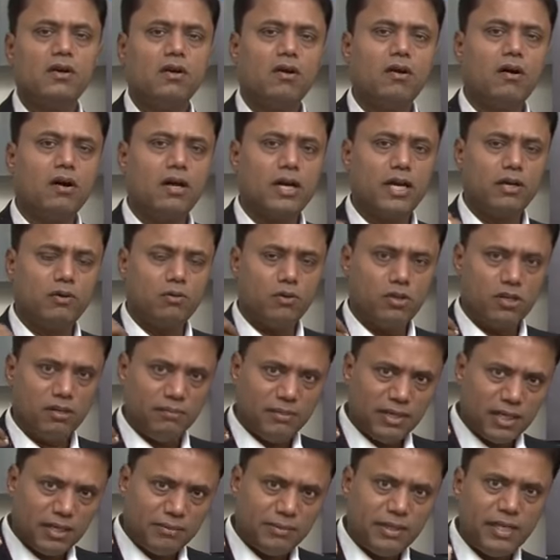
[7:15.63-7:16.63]
or I want to
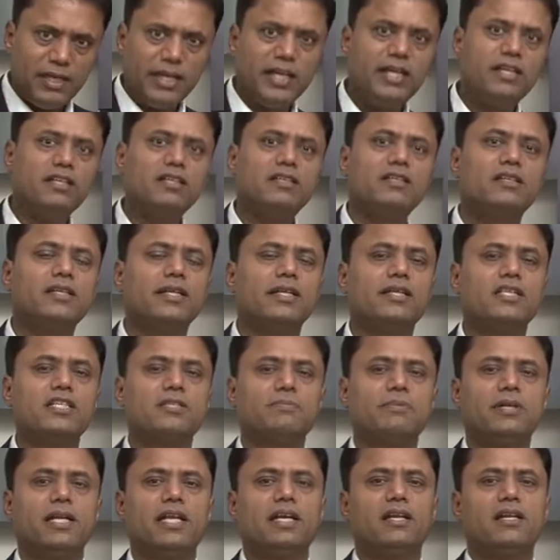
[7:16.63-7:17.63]
become a leader in this
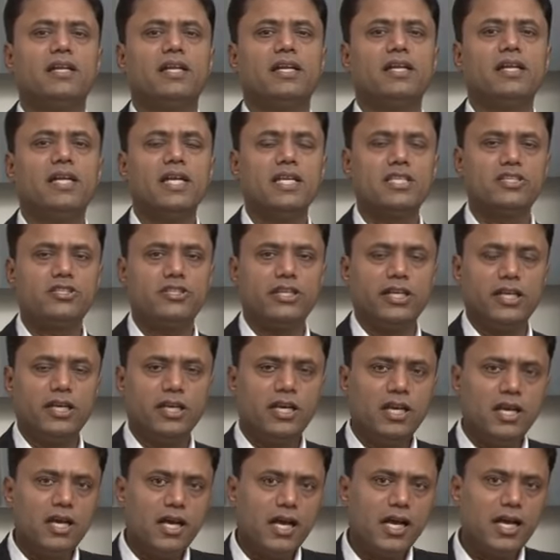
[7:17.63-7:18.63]
particular industry,
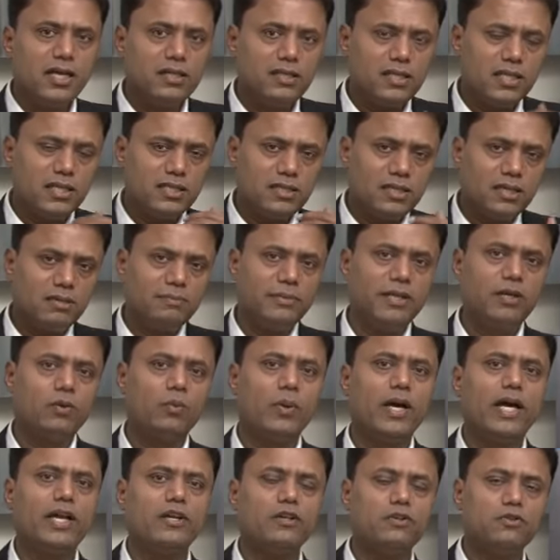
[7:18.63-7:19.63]
and these are my
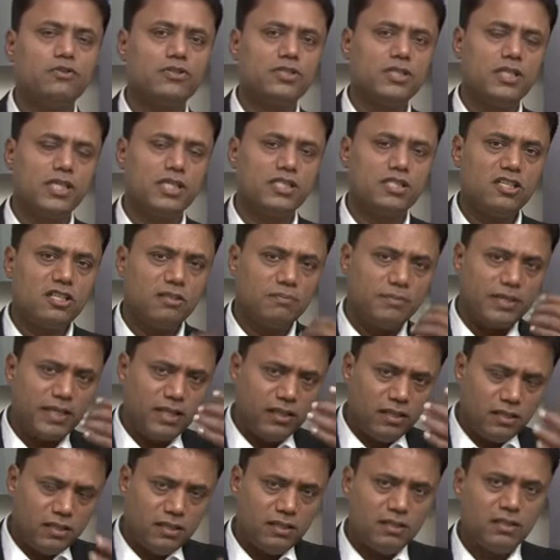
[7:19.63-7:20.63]
values, these are
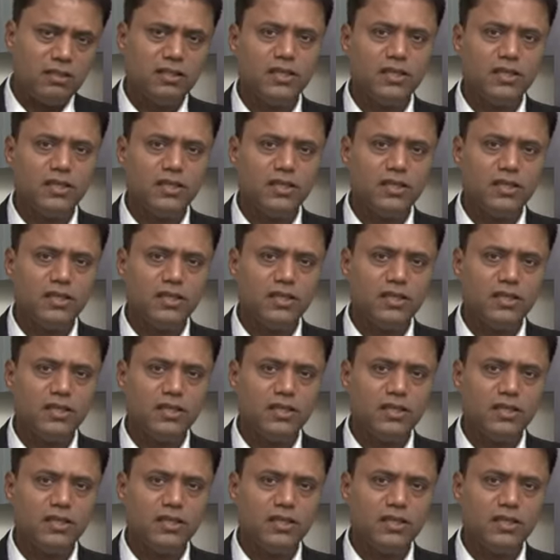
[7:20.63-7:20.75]
my